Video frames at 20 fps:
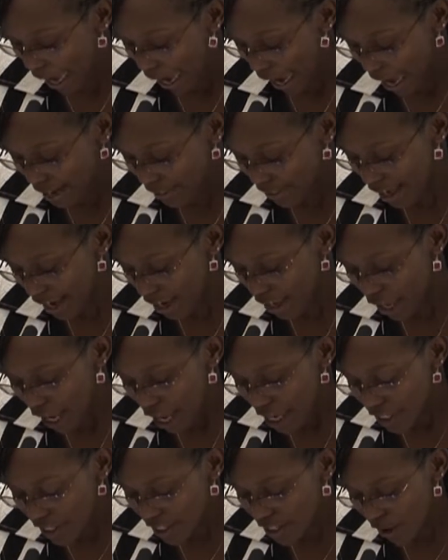And
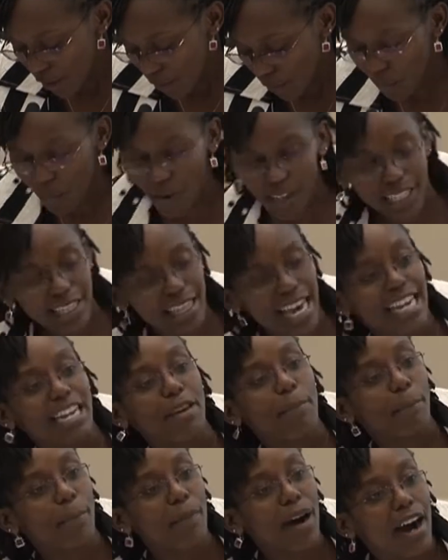then, so what then
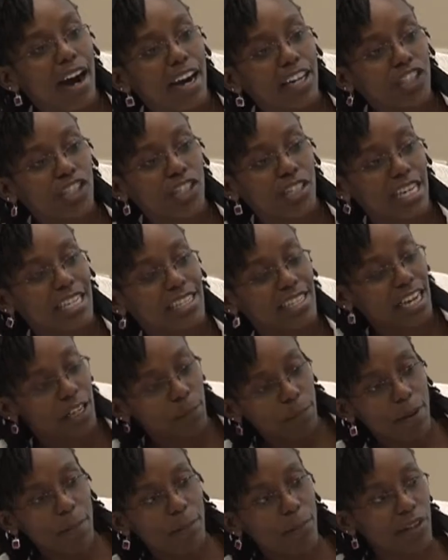emerged is
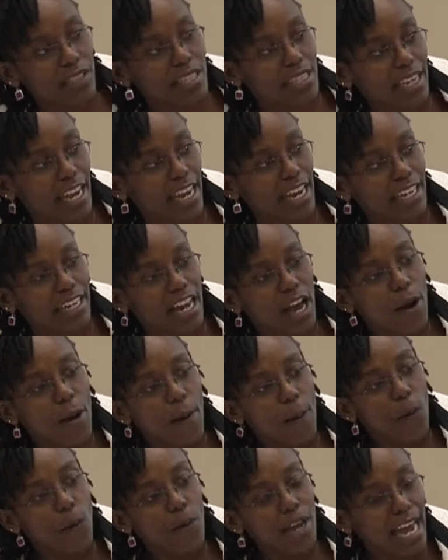that people said,
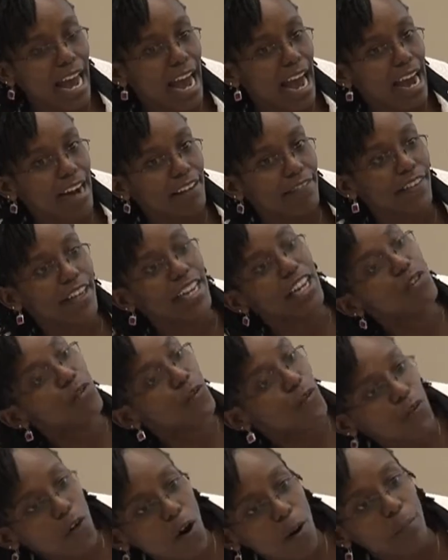we have
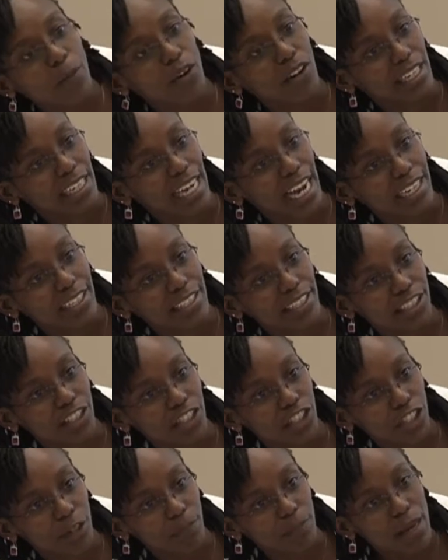informal
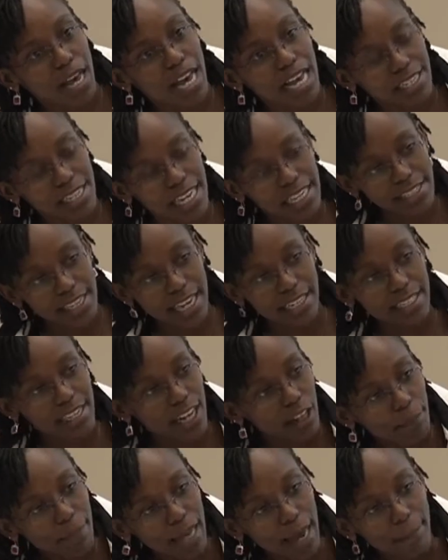guardianship. So I said,
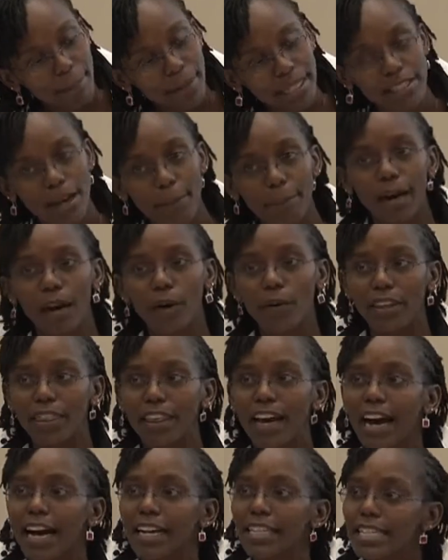tell me a bit about
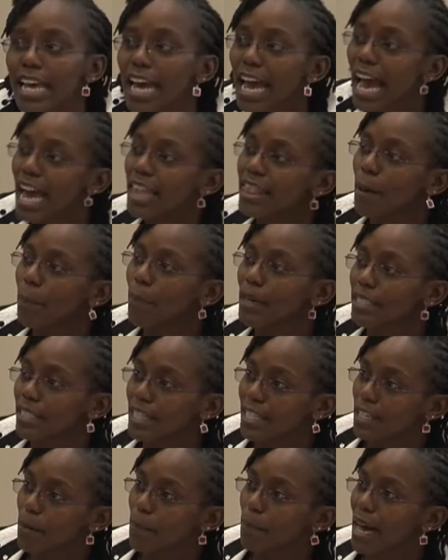that. And the
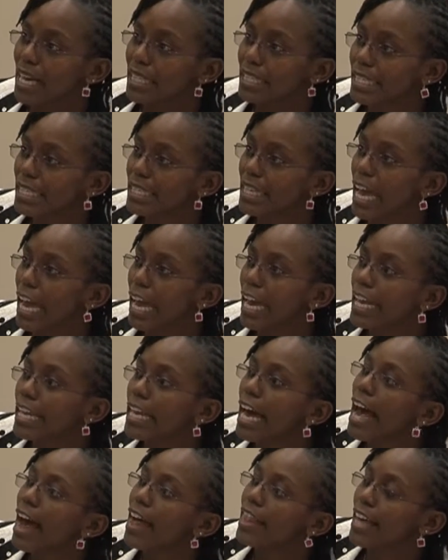participants
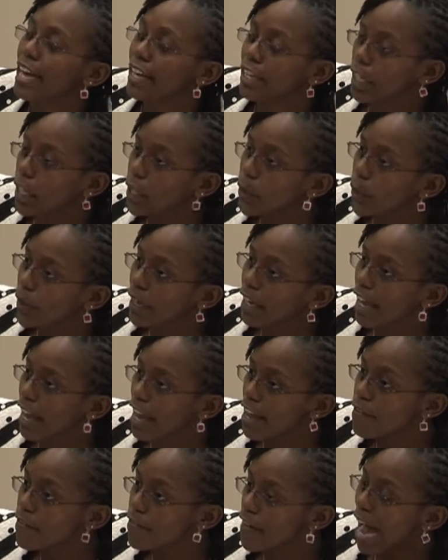said that, look,
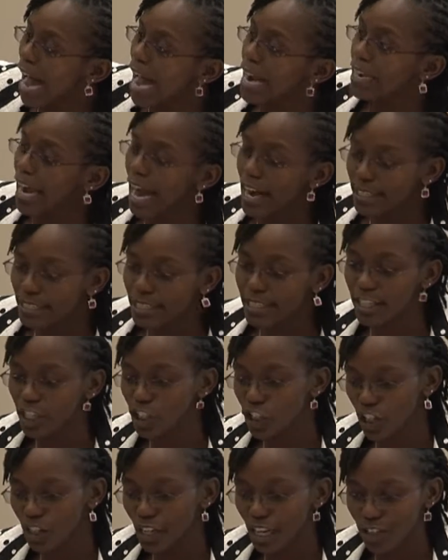if a
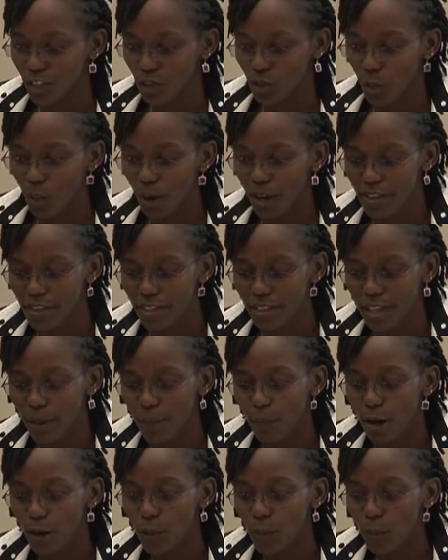decision as to whether
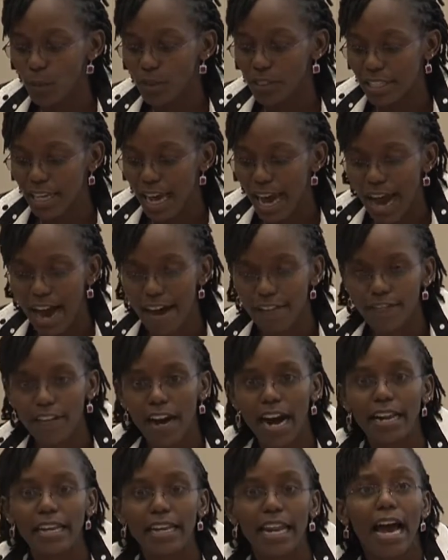someone would have
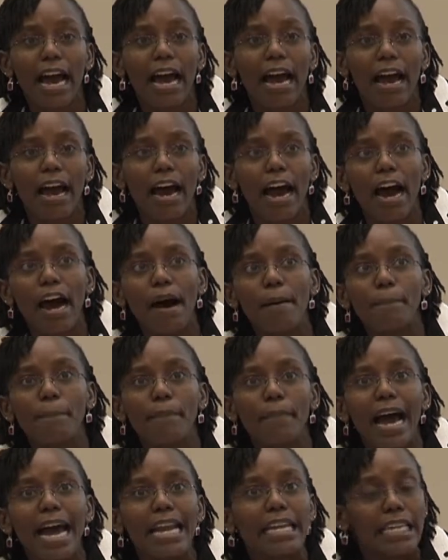an
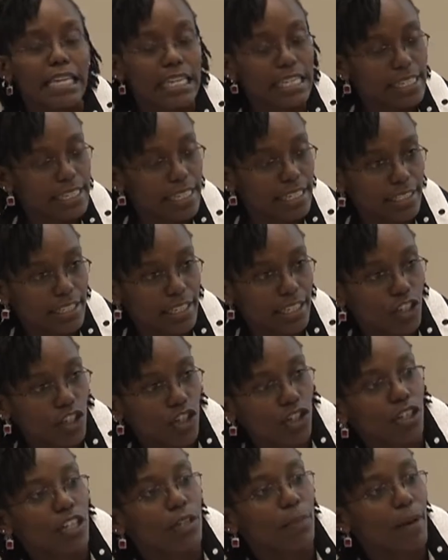ECT
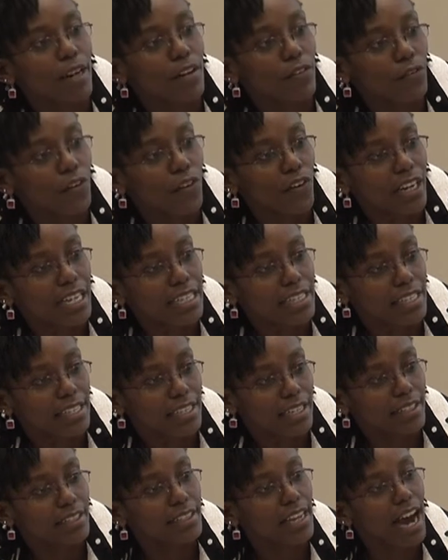treatment, for
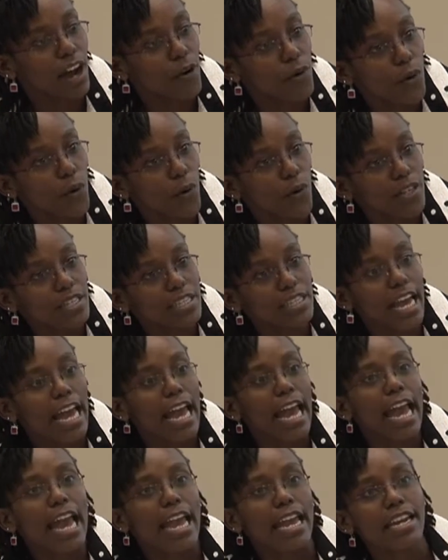instance, arose
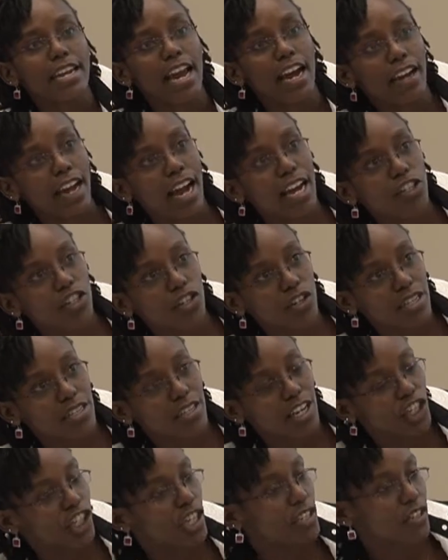in a country
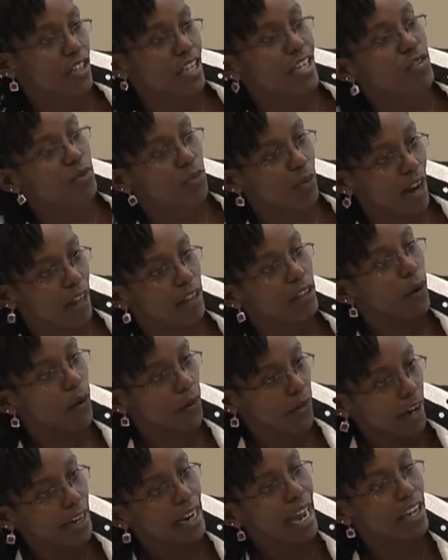such as Israel
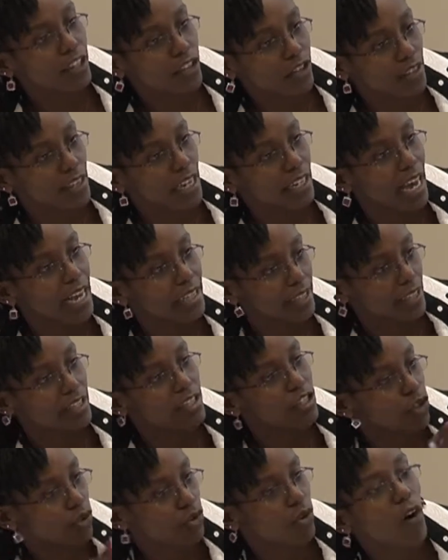or a country that has a
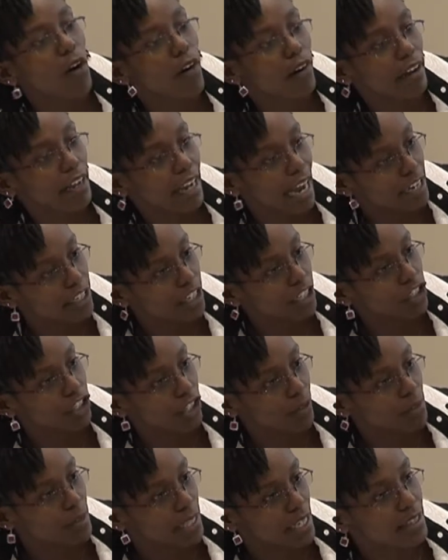strong
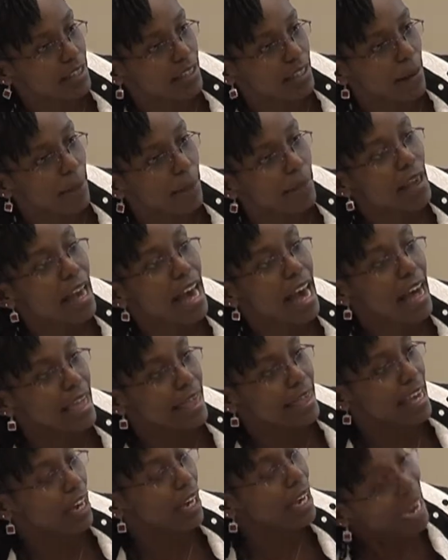guardianship system,
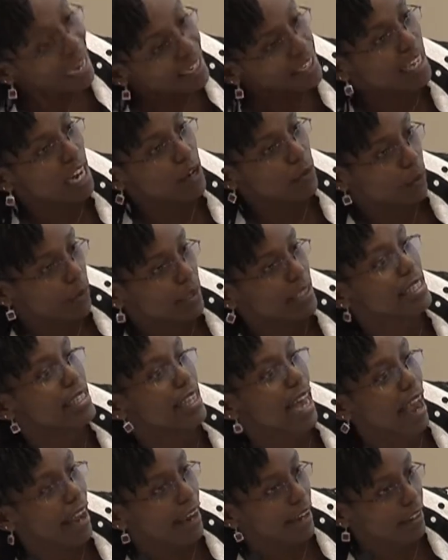the guardian would
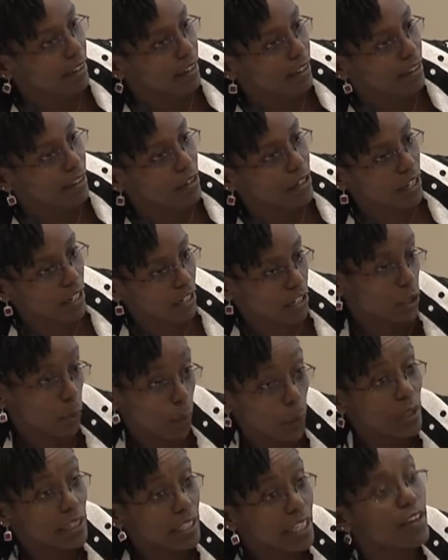sign. It
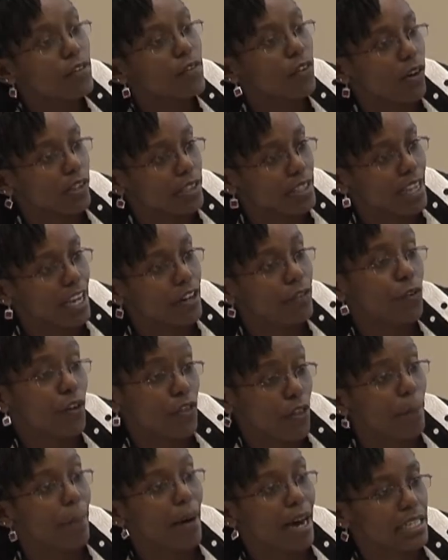will give consent for
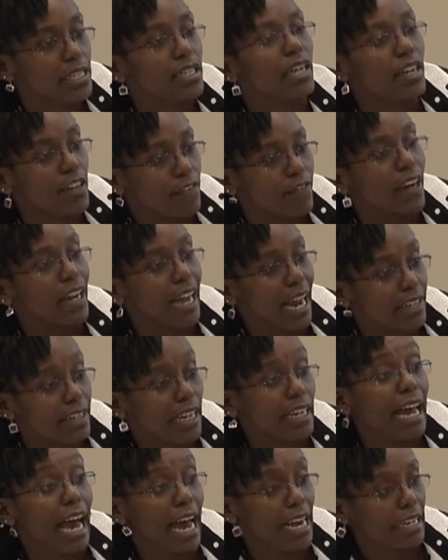the person if a
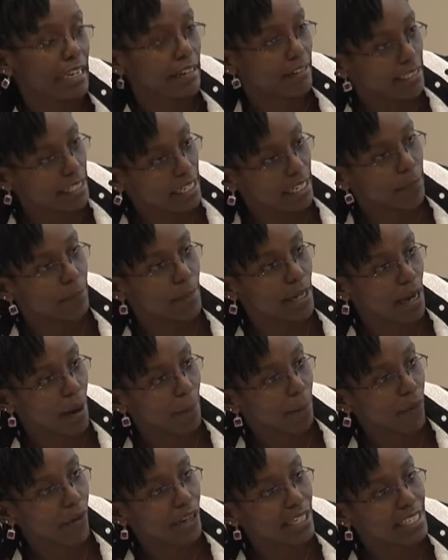guardian had indeed been
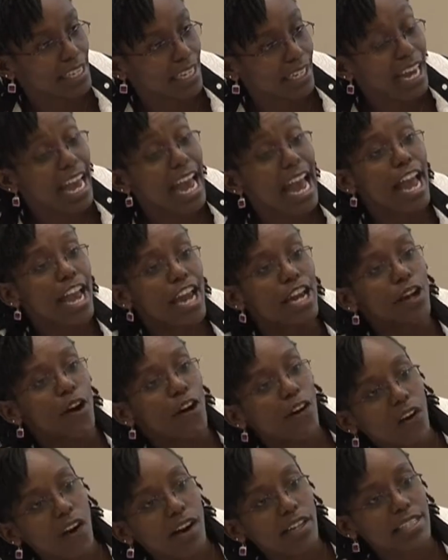appointed. In
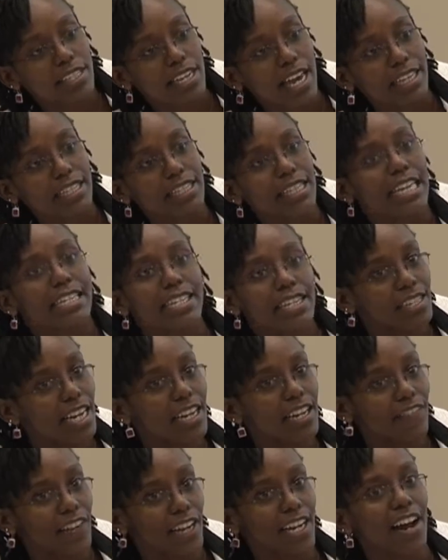our context, it
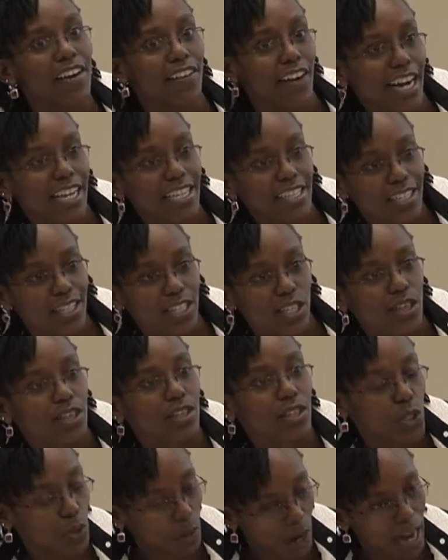doesn't even arise
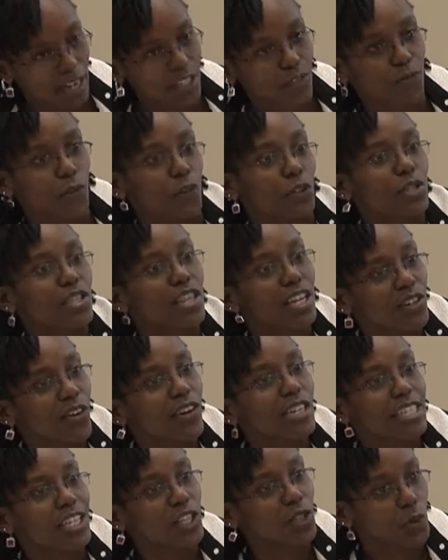to the
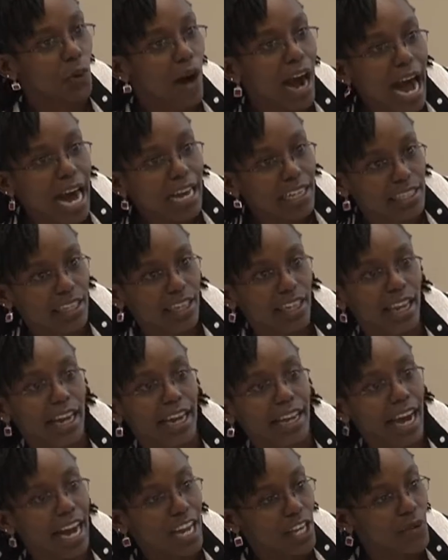doctor to ask,
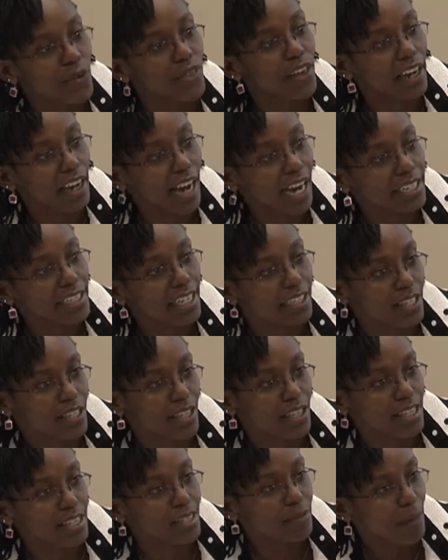like, are you the guardian
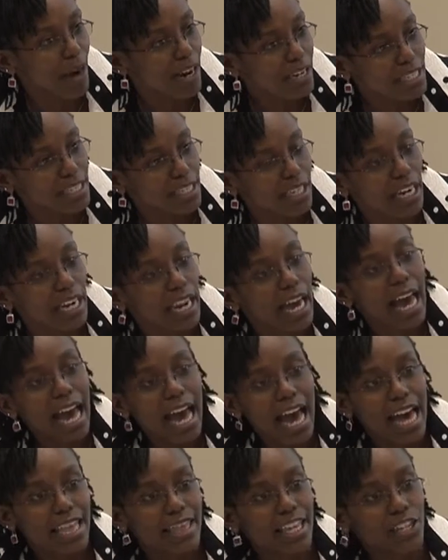to this person?
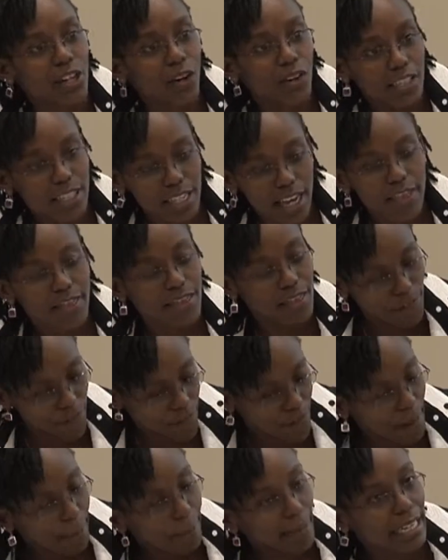The doctor, the
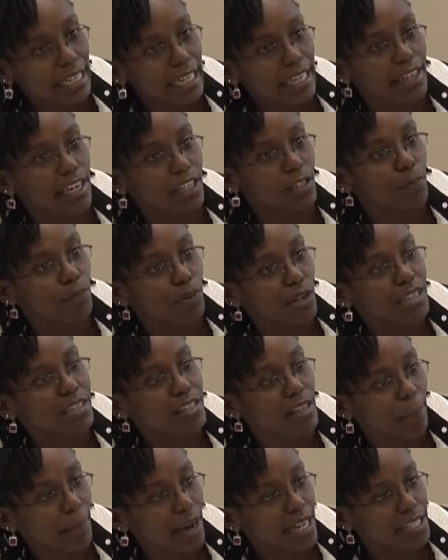family that
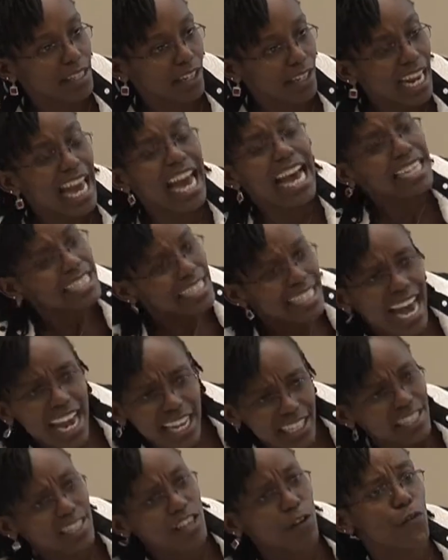brings the person,
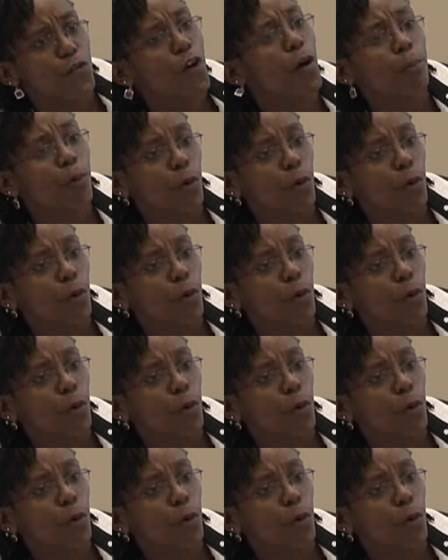signs the form